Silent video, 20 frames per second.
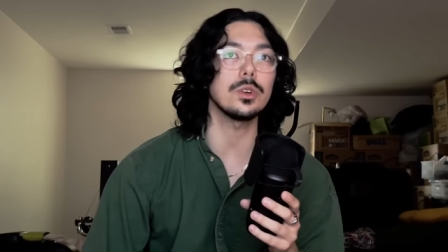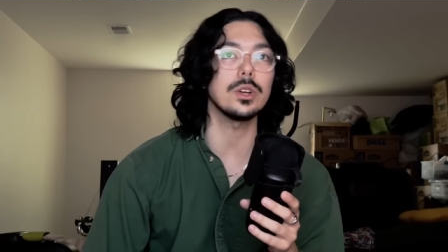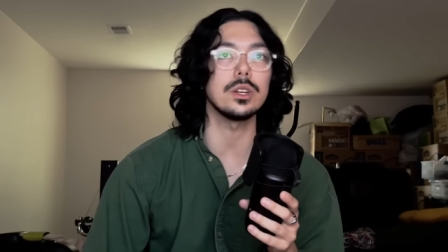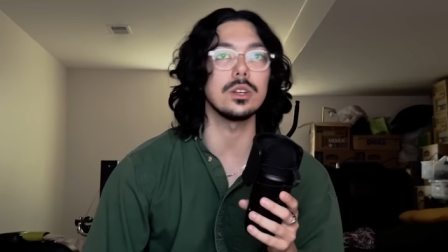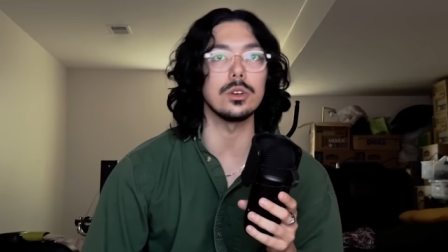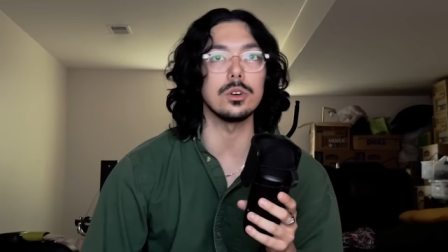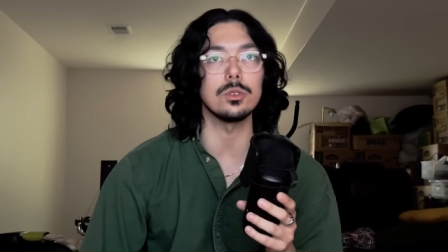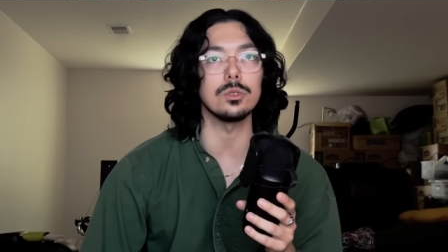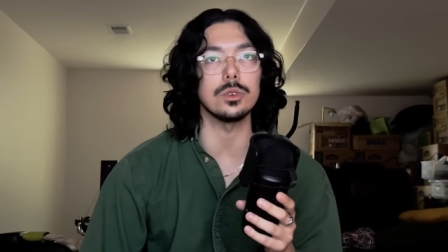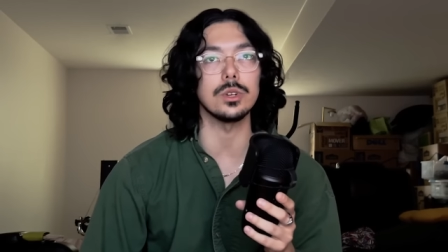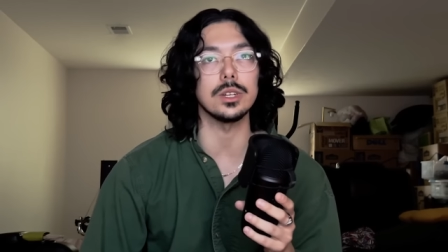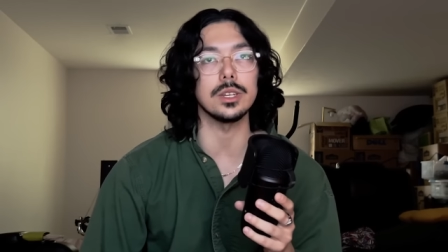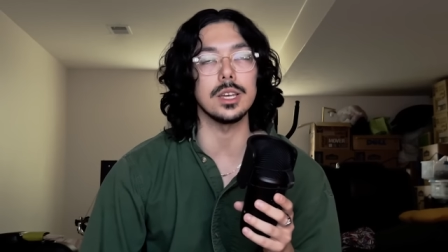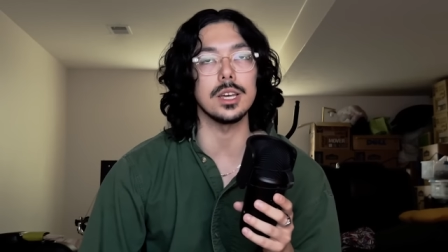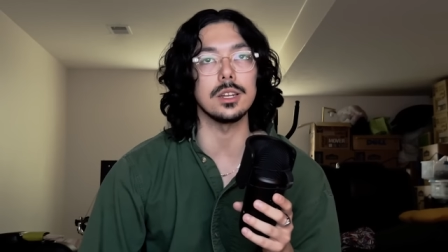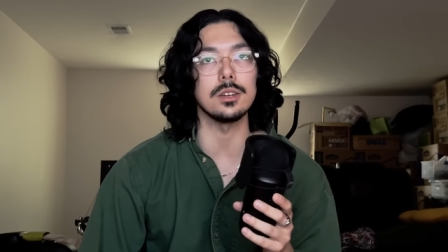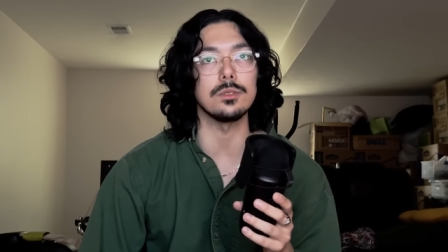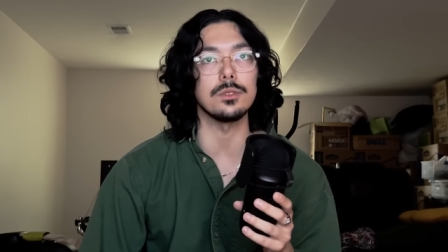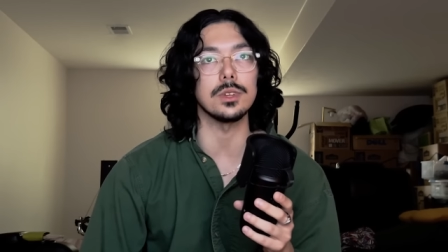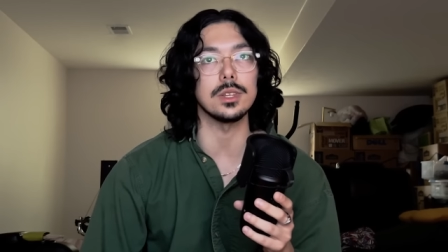and over
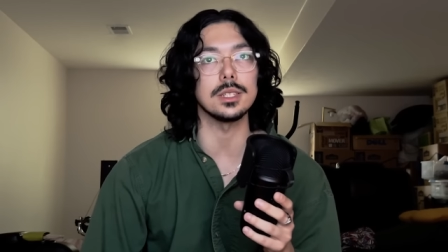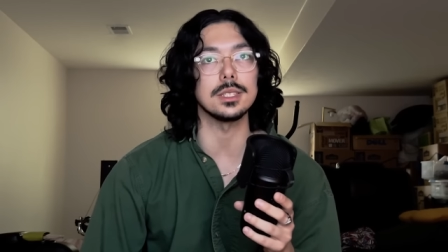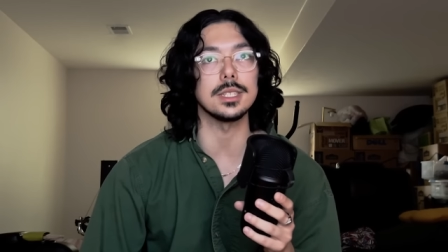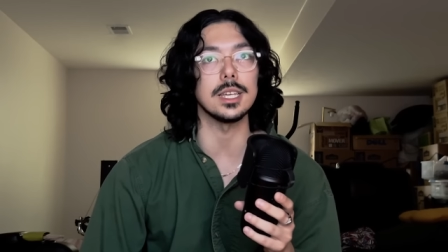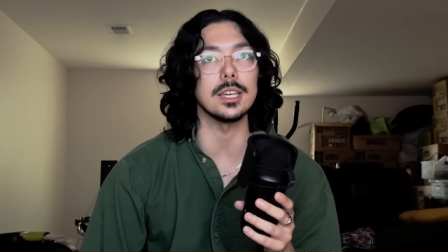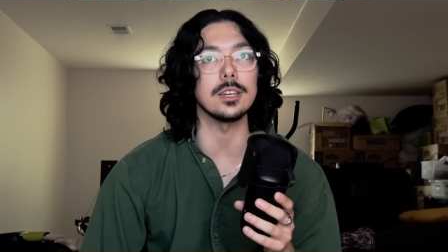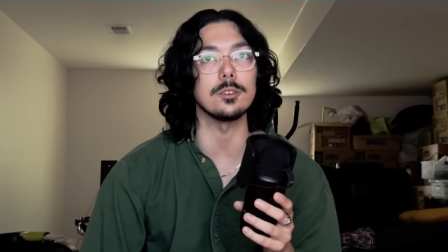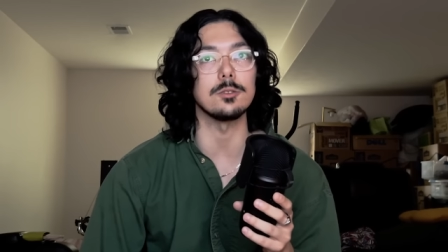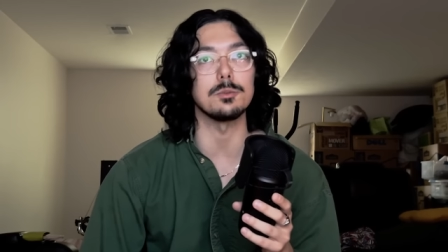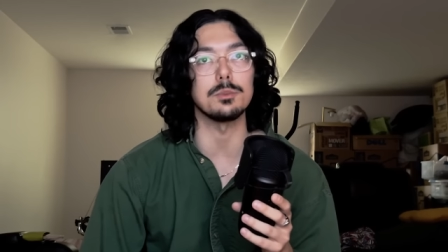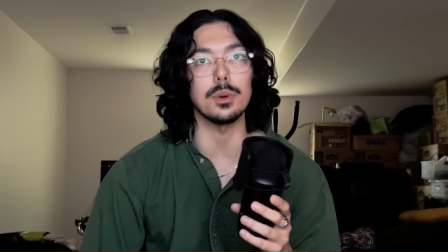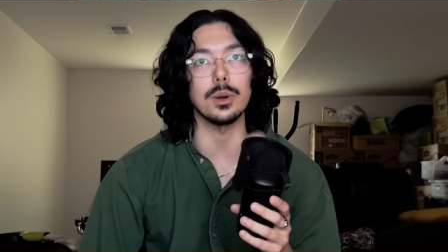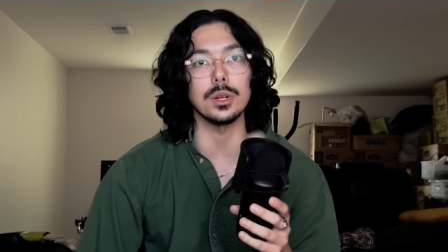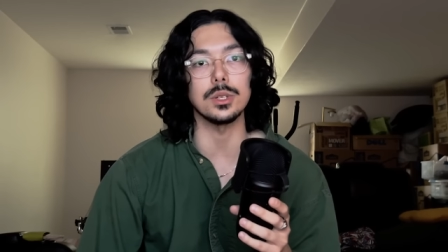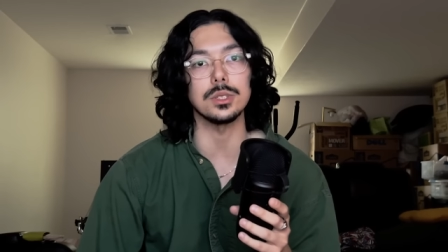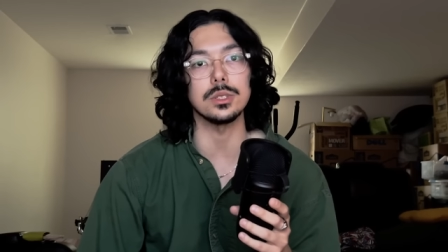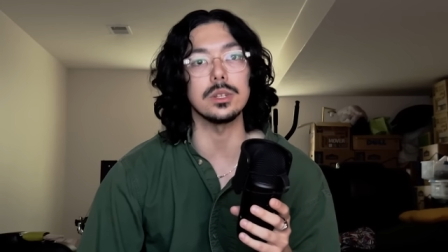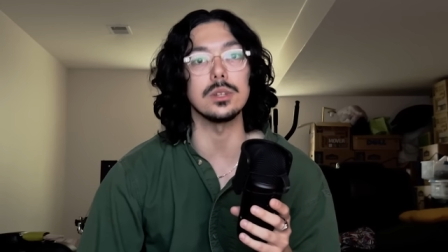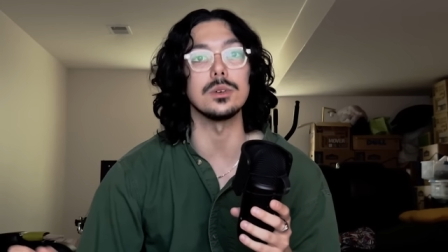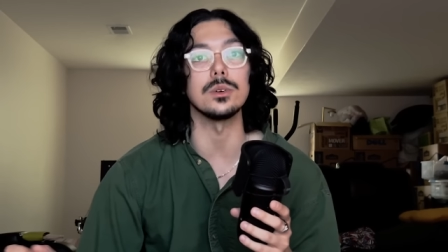again for the sake of
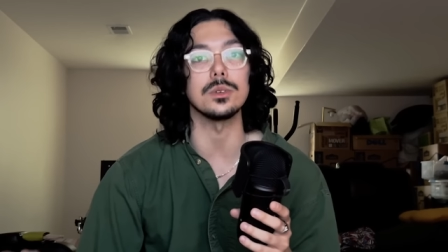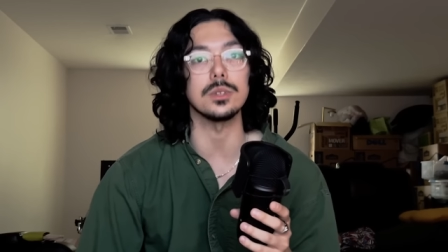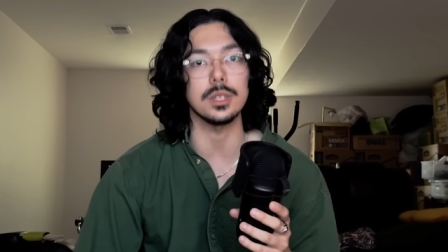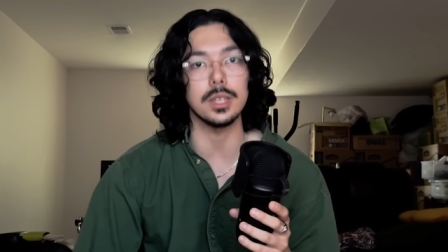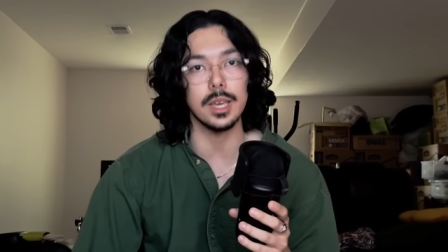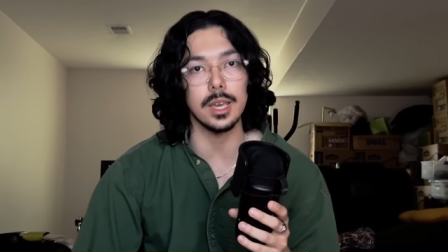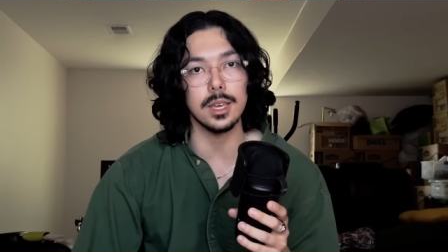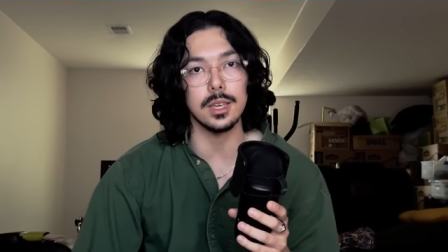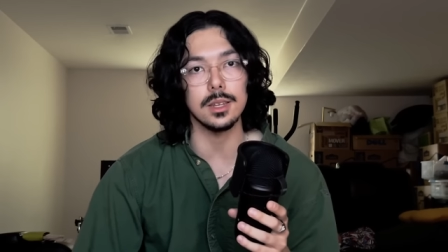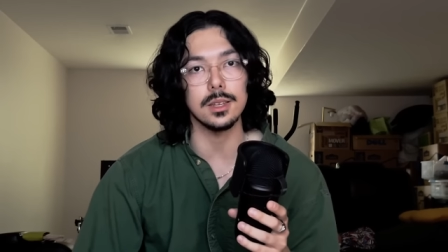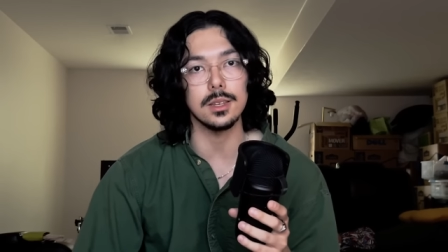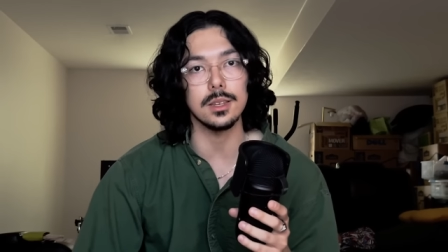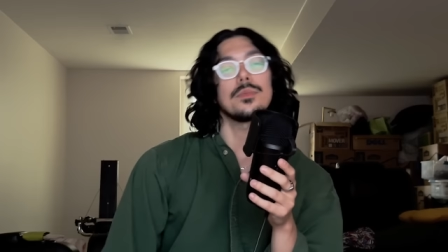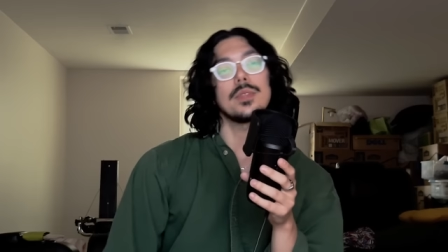personal gain.